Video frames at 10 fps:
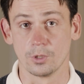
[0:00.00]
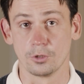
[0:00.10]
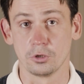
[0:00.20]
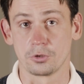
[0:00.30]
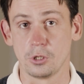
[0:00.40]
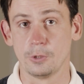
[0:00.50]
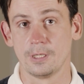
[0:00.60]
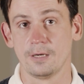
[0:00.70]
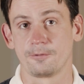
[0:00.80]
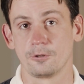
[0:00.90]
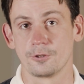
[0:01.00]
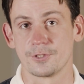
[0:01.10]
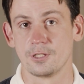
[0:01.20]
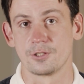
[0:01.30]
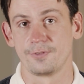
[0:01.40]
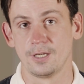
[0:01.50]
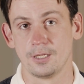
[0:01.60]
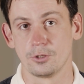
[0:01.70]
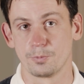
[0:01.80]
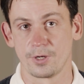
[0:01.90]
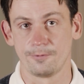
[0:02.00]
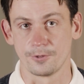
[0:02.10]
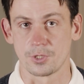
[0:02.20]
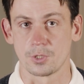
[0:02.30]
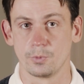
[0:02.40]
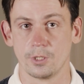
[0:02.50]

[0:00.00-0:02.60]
We're not going after satisfying your preferences.